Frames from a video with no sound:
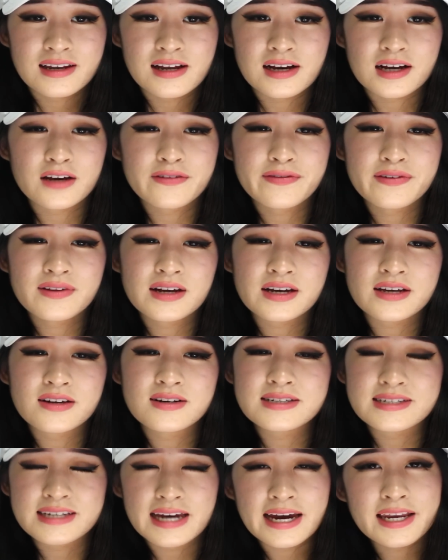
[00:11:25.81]
Like, I feel like
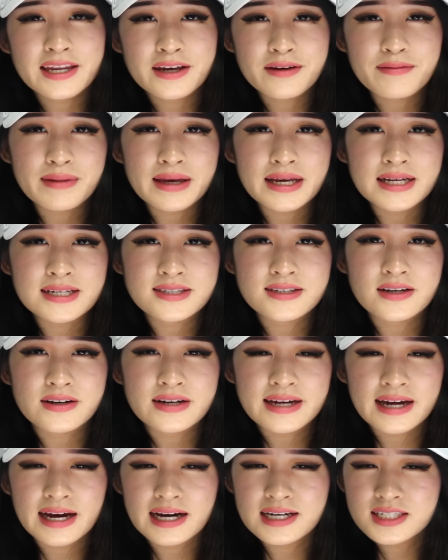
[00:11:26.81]
you're dating me, so
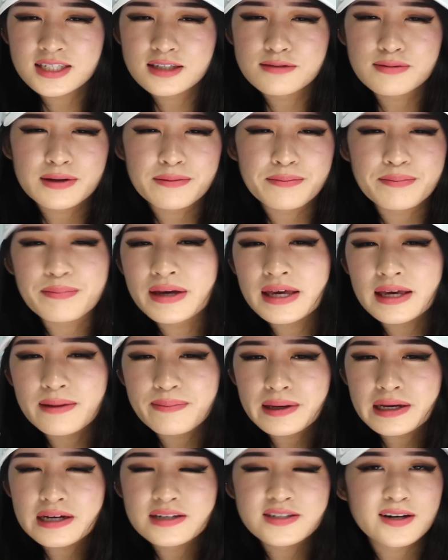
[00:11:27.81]
it has to be me
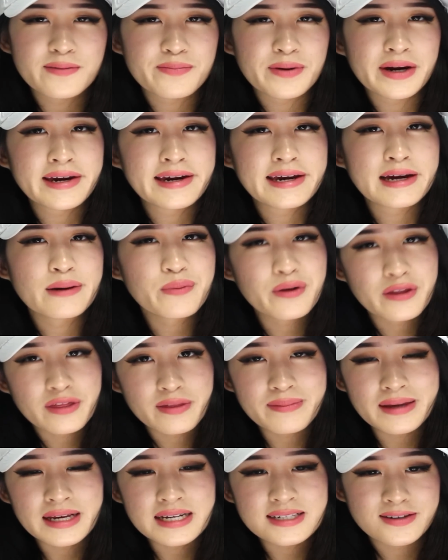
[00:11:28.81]
because you're breaking up
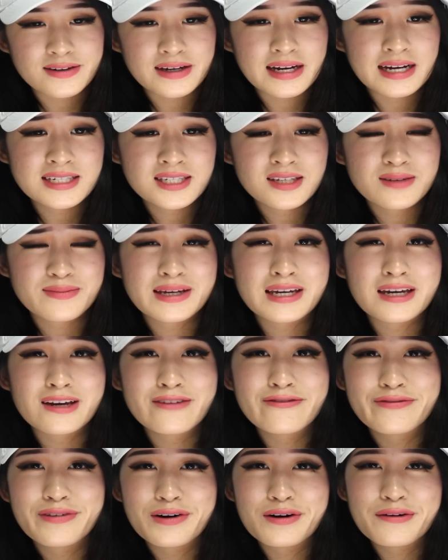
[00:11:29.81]
with me, so it has to be
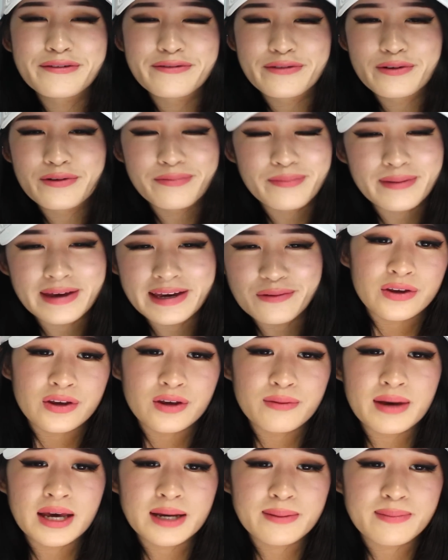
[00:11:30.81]
involved with me.
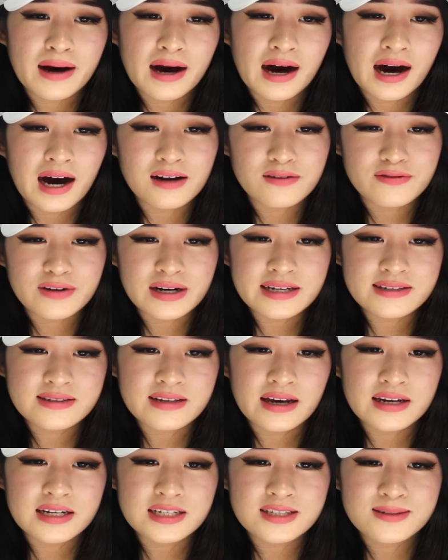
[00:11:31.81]
You make my heart race
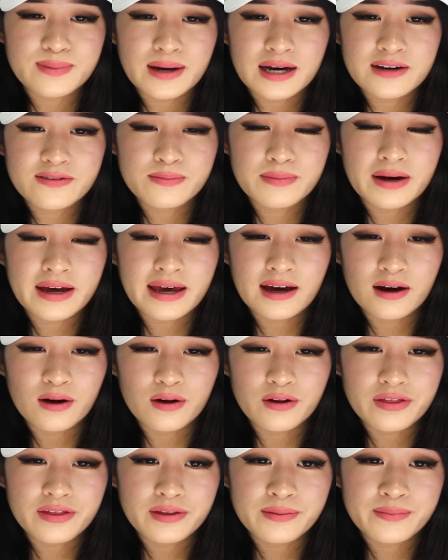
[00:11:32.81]
and it's bad for my
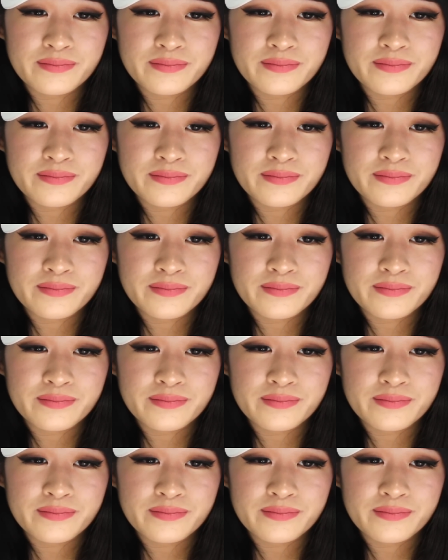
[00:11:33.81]
health.